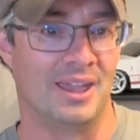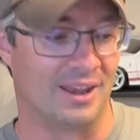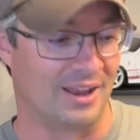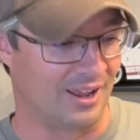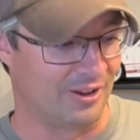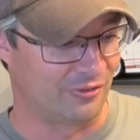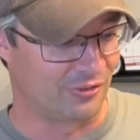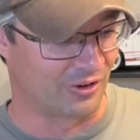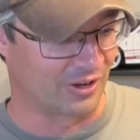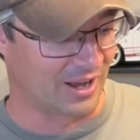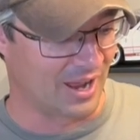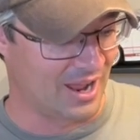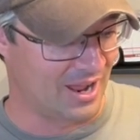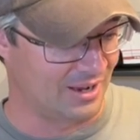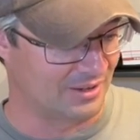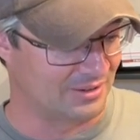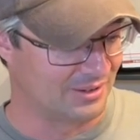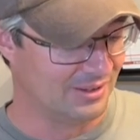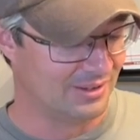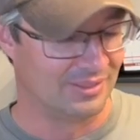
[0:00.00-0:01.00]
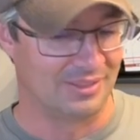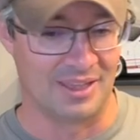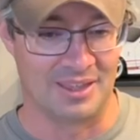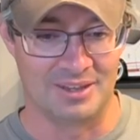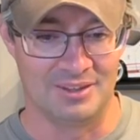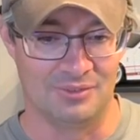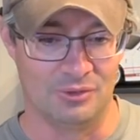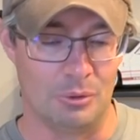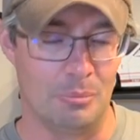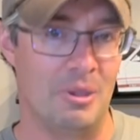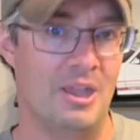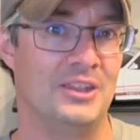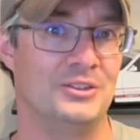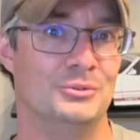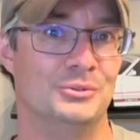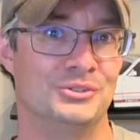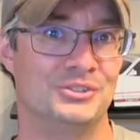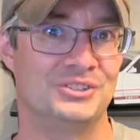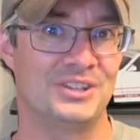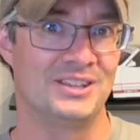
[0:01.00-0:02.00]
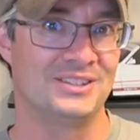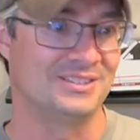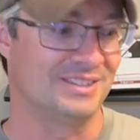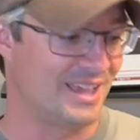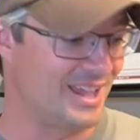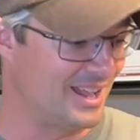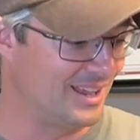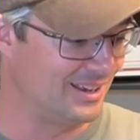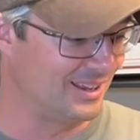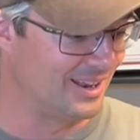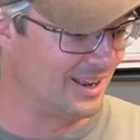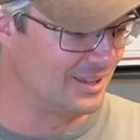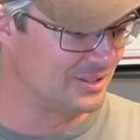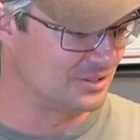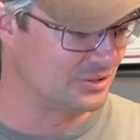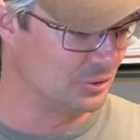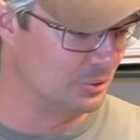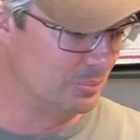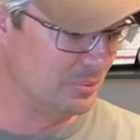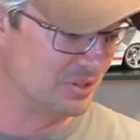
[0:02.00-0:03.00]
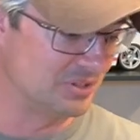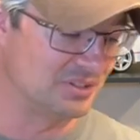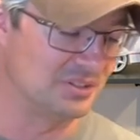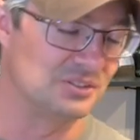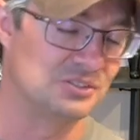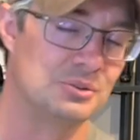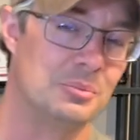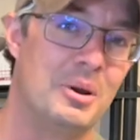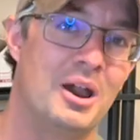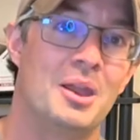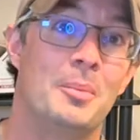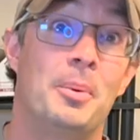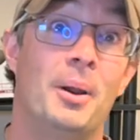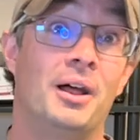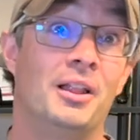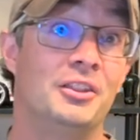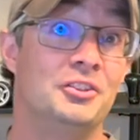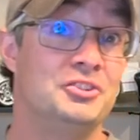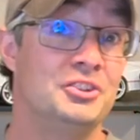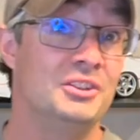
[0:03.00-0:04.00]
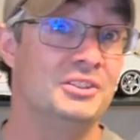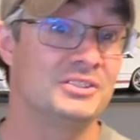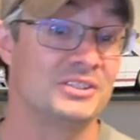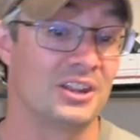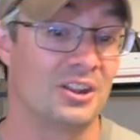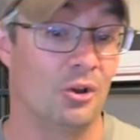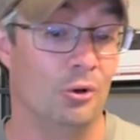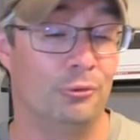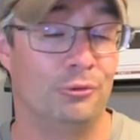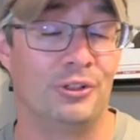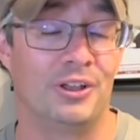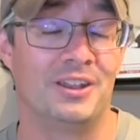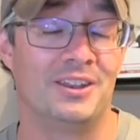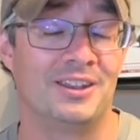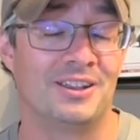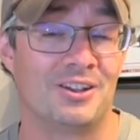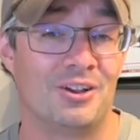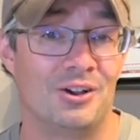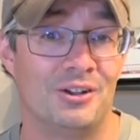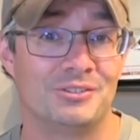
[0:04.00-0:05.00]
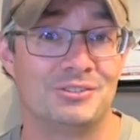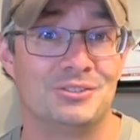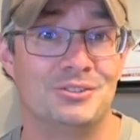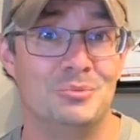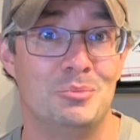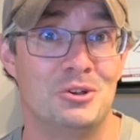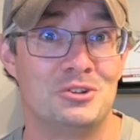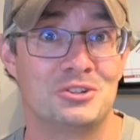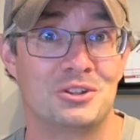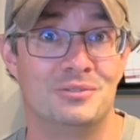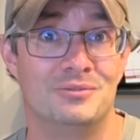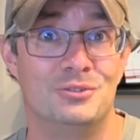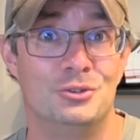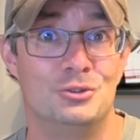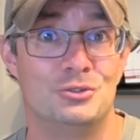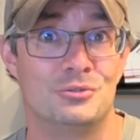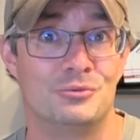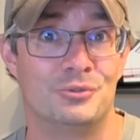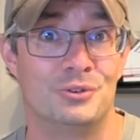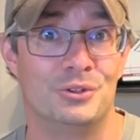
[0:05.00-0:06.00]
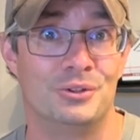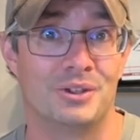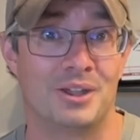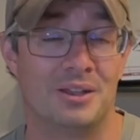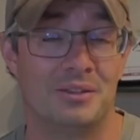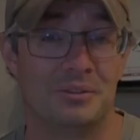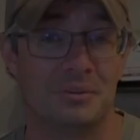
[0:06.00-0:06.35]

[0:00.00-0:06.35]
I forgot that even the manual says that, and I still missed it. So my apologies, and hopefully I didn't cause too much confusion for you guys.